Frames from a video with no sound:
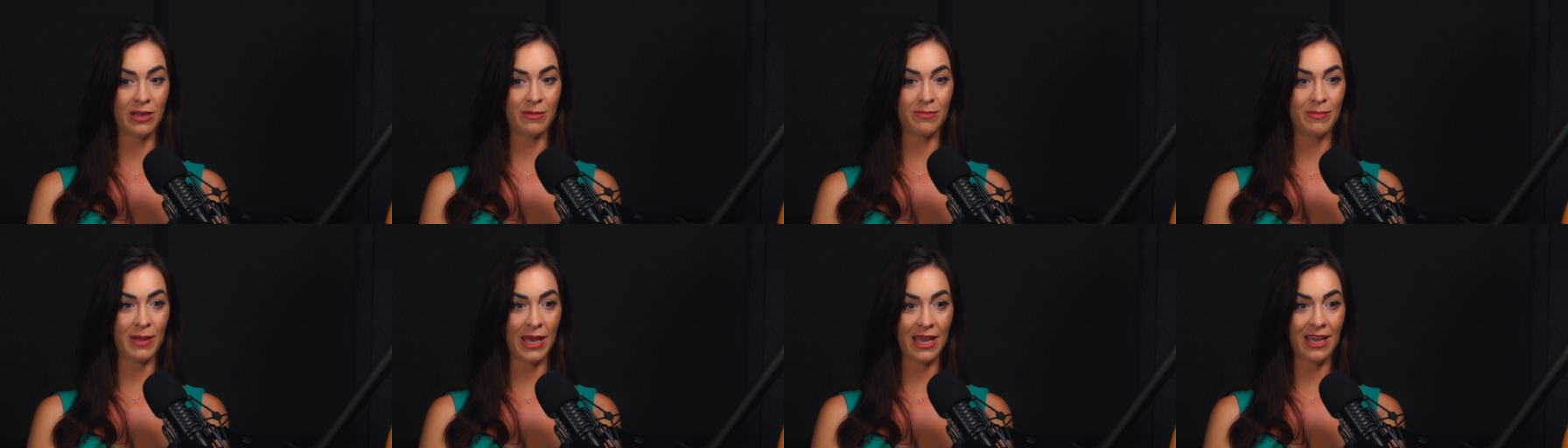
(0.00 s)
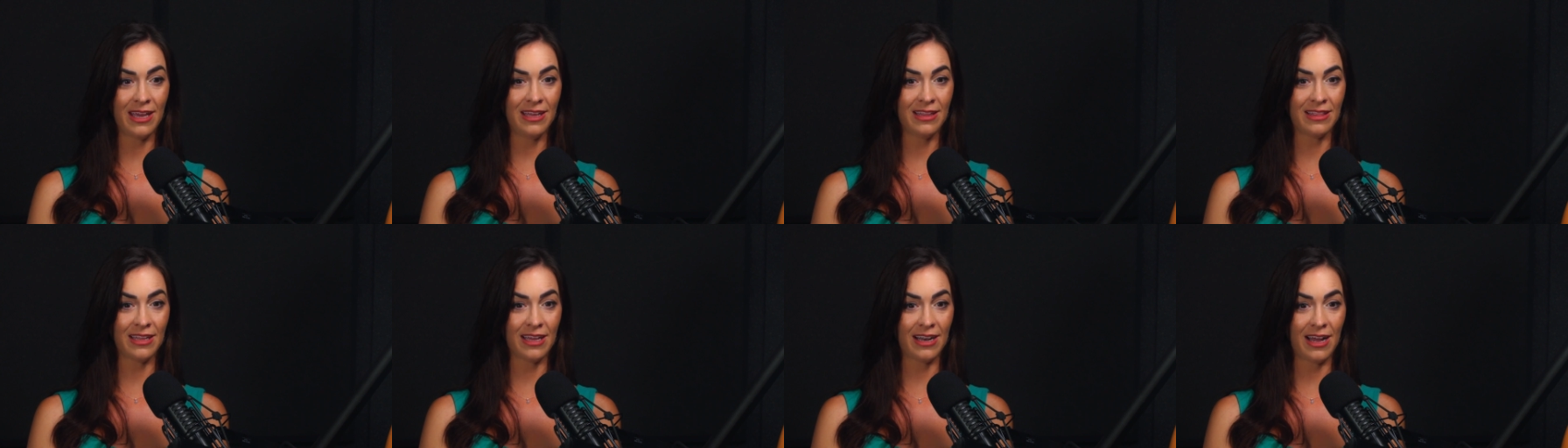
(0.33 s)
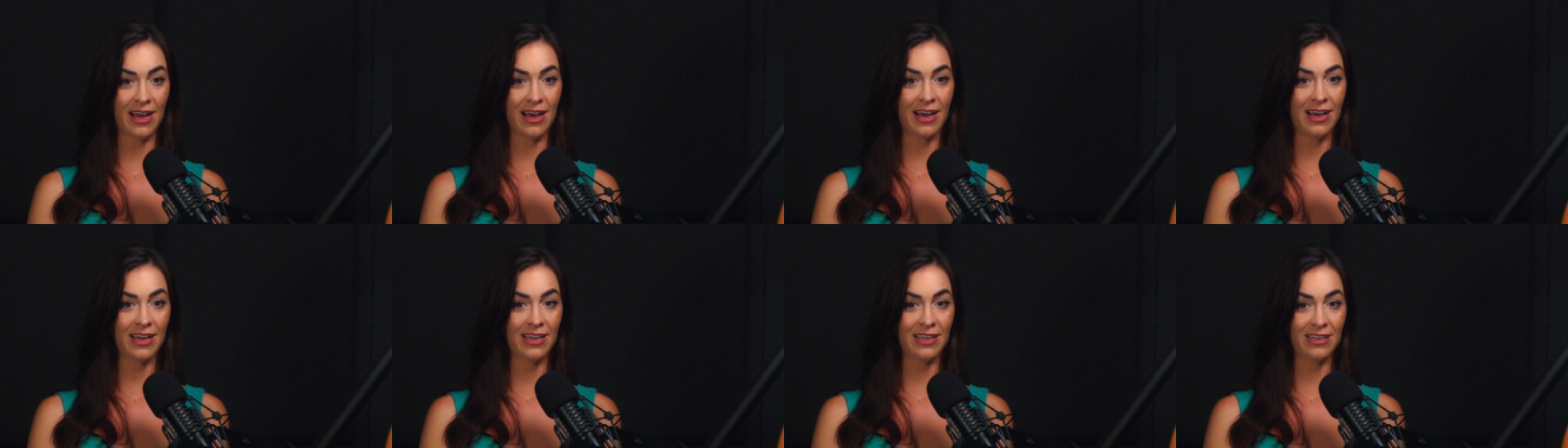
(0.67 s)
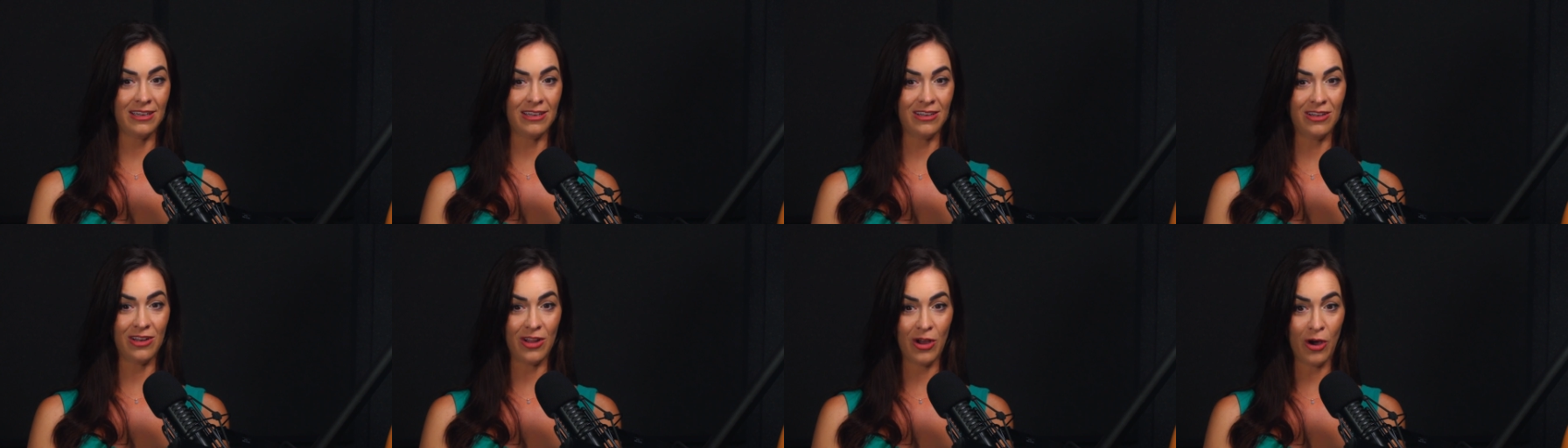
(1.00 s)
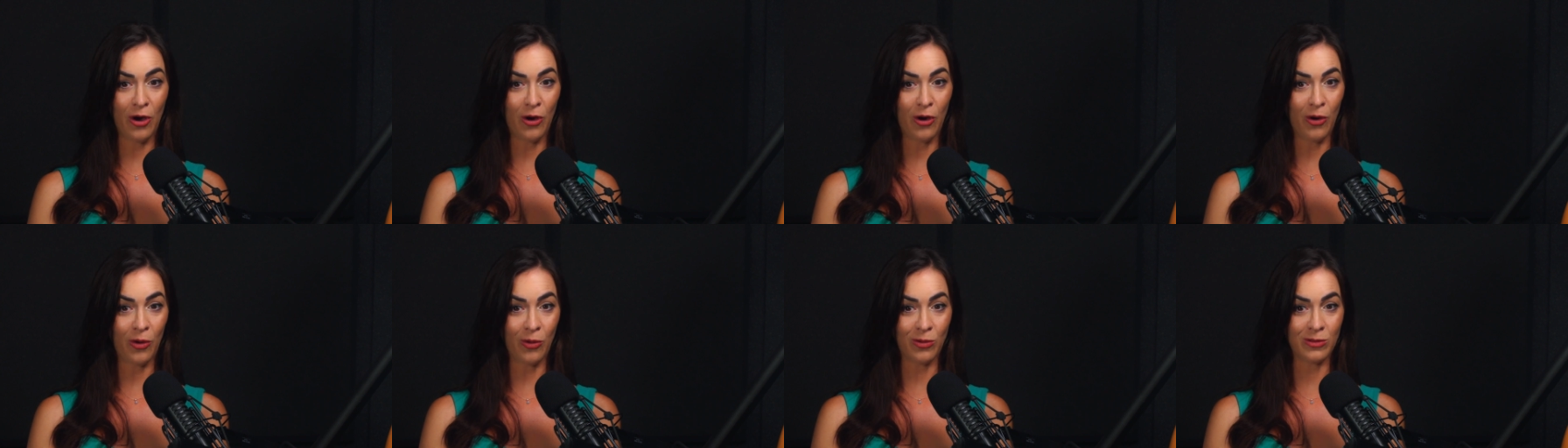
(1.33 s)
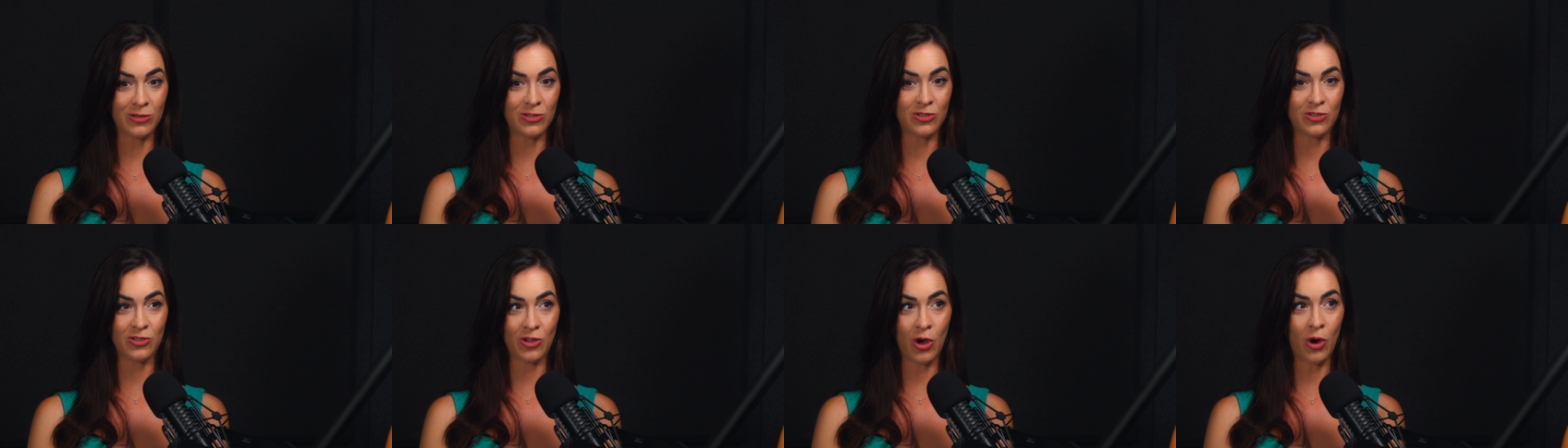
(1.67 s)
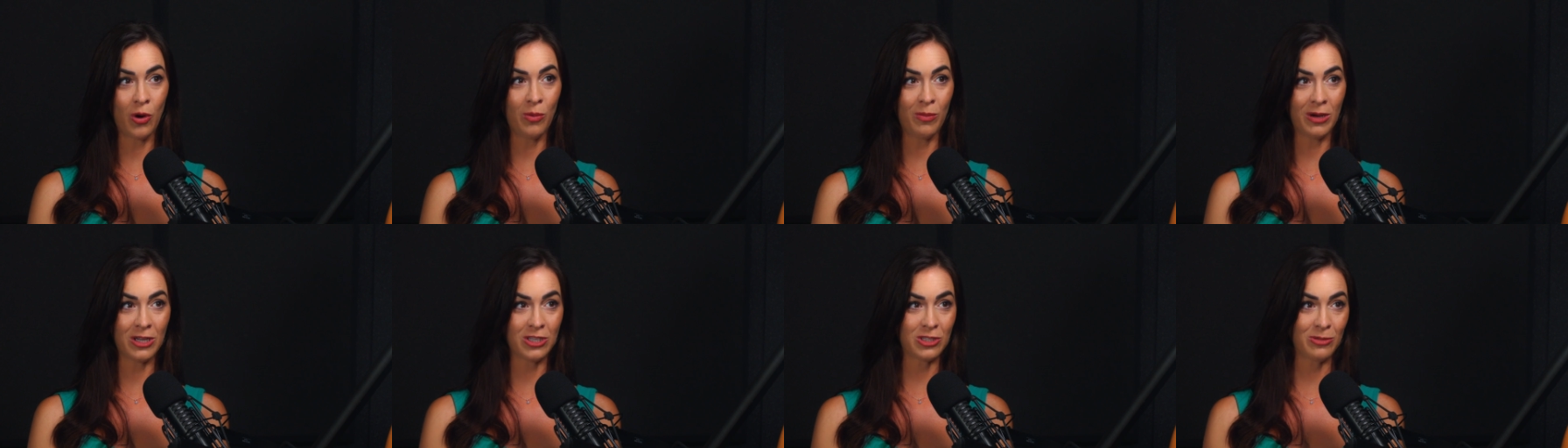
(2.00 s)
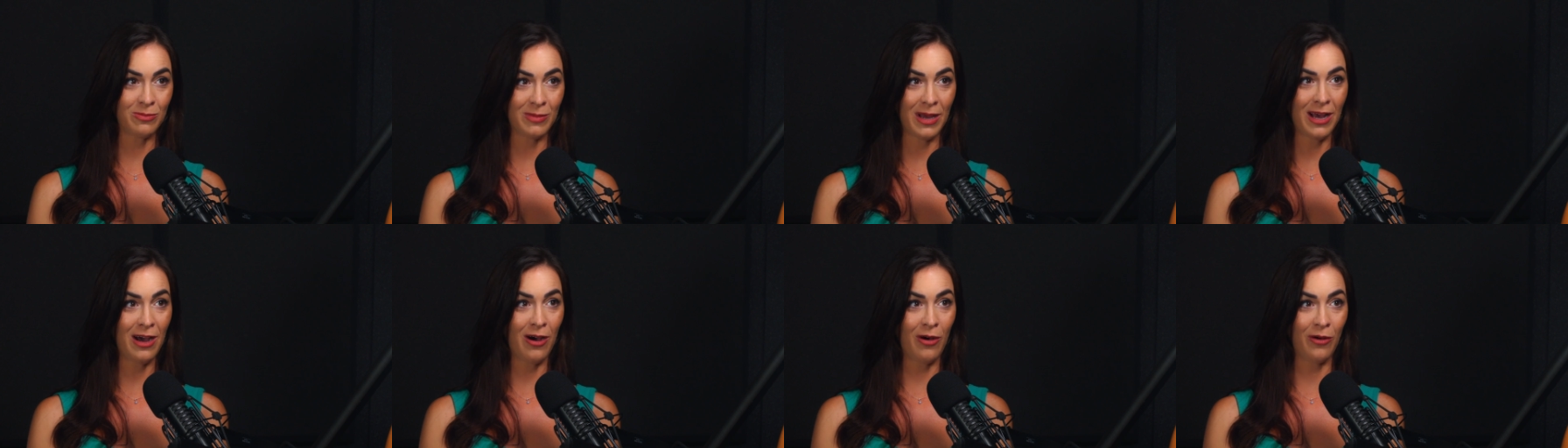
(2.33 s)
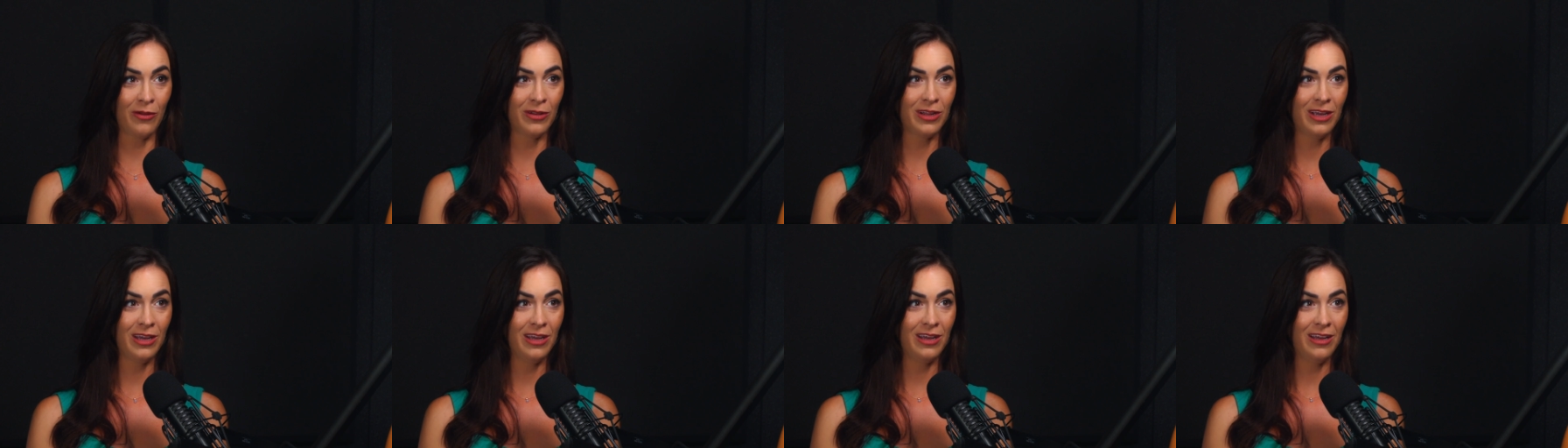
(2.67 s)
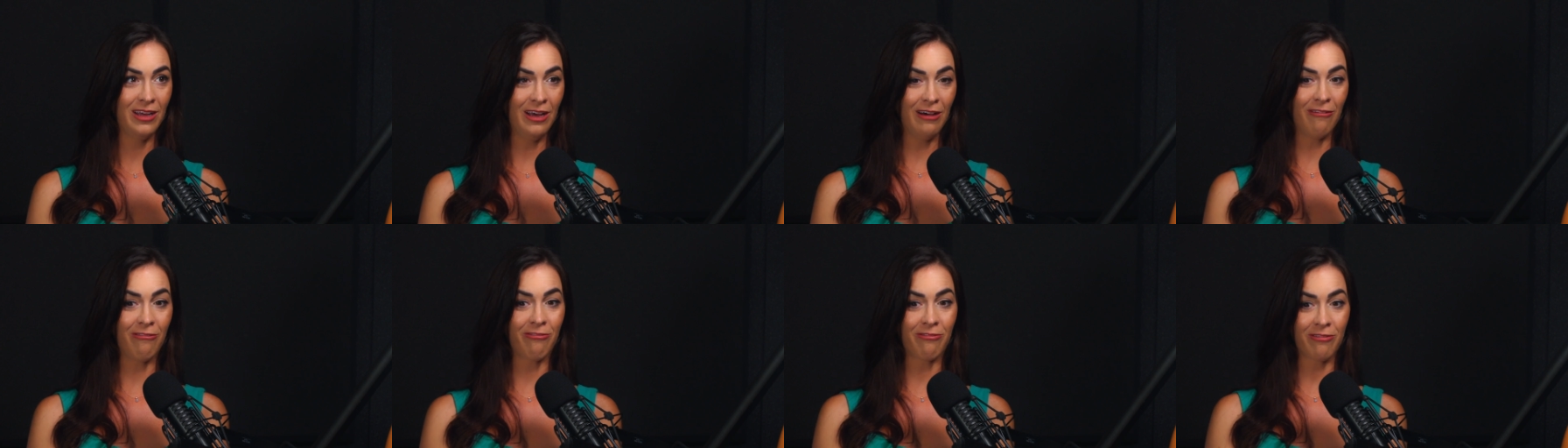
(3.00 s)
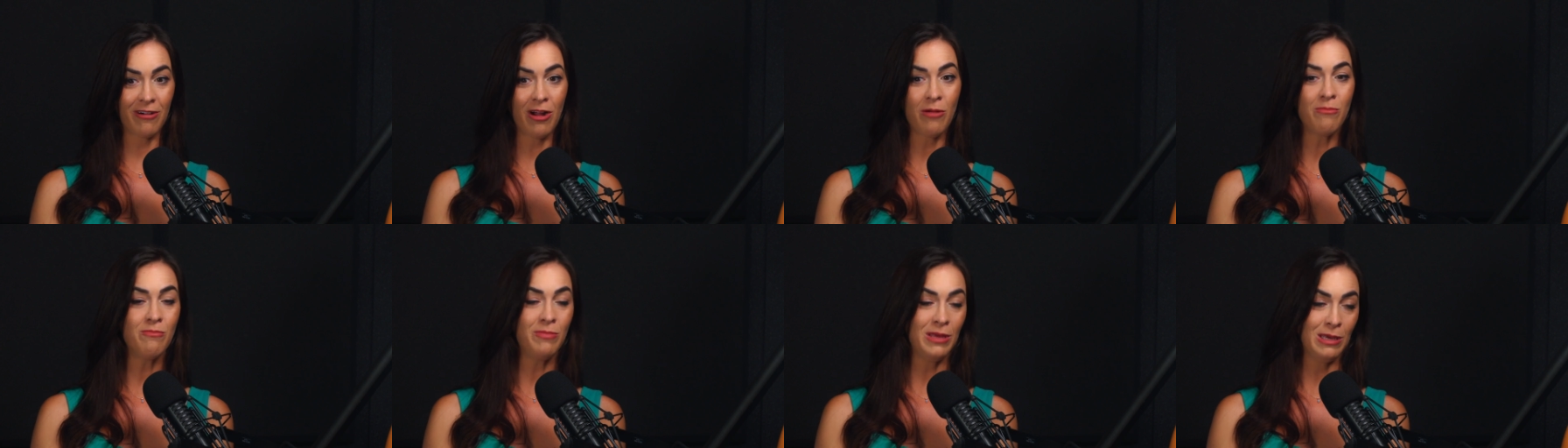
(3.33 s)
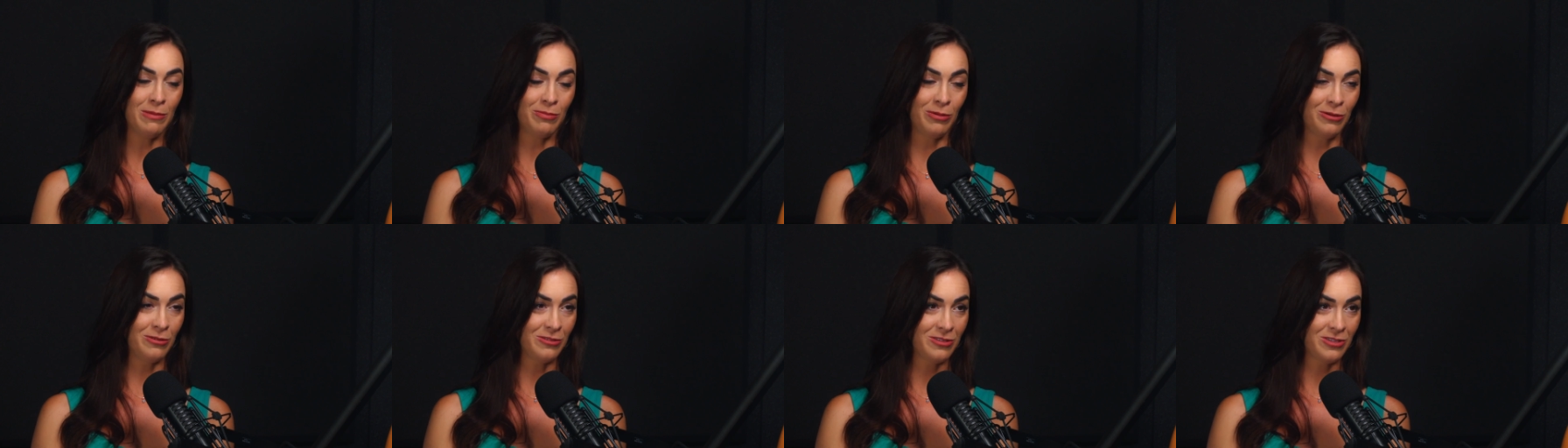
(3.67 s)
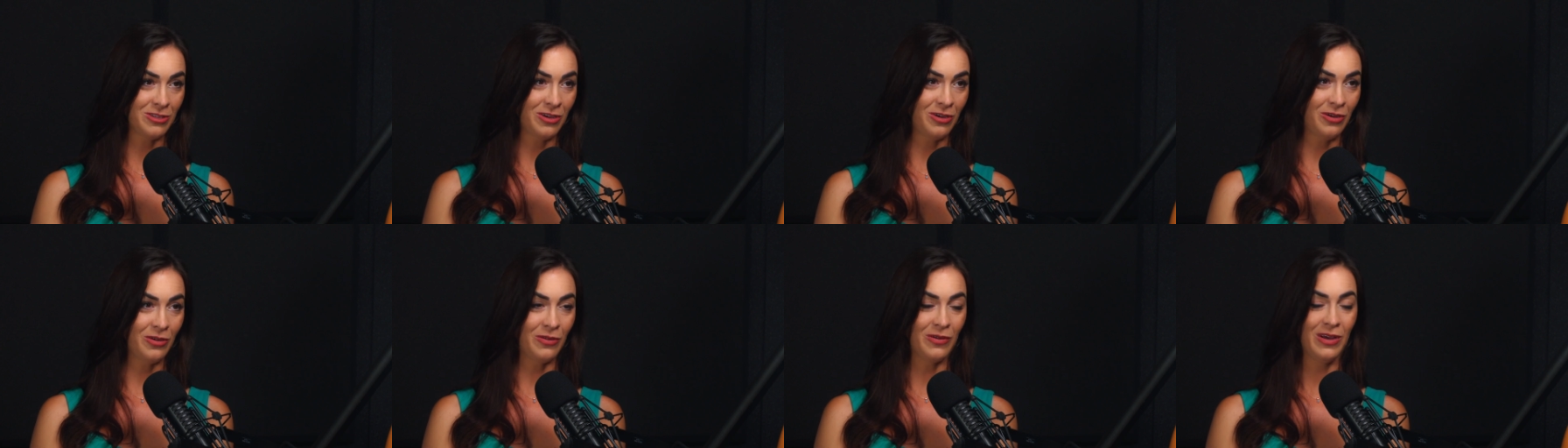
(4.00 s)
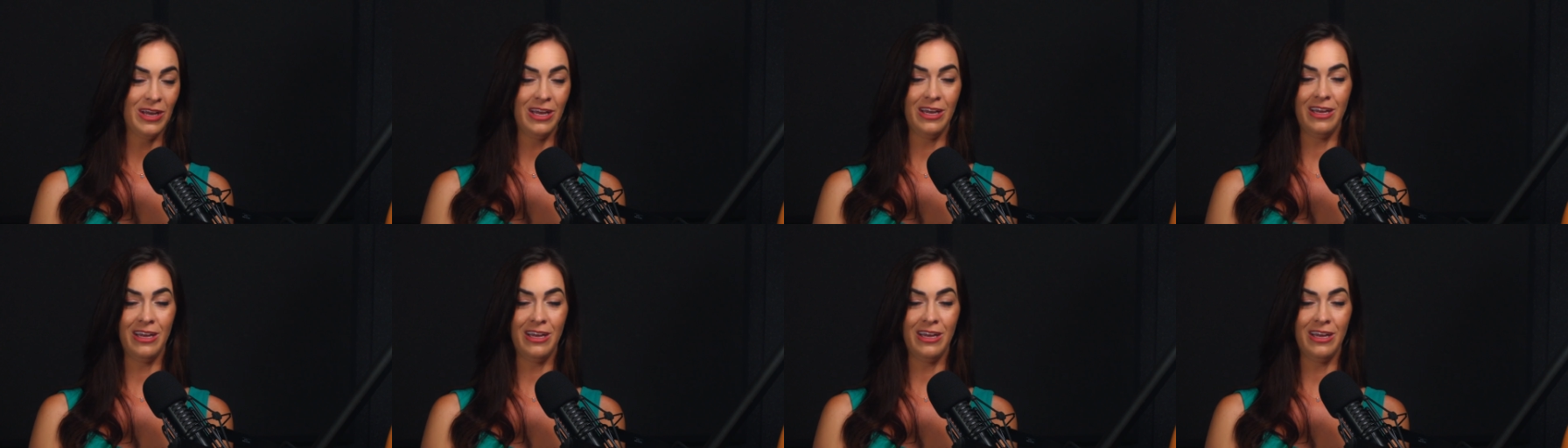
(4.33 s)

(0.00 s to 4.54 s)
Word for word: and pain that I know so much about yeah. from people? So